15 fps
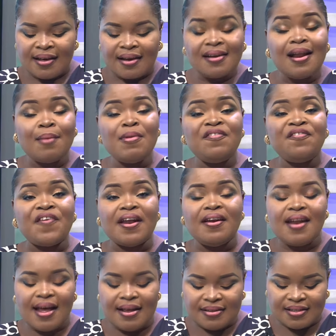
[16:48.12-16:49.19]
Climate
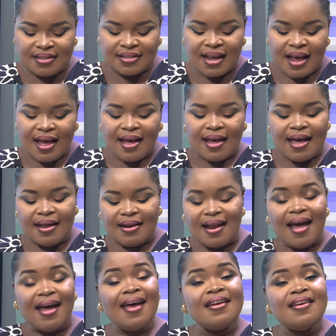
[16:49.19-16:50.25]
finance and
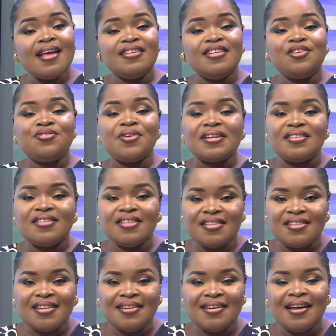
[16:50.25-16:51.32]
energy
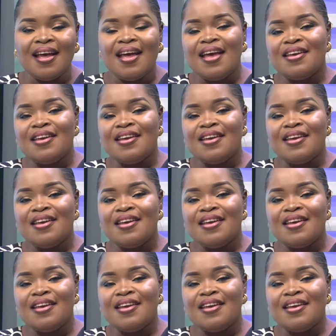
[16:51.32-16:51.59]
transition.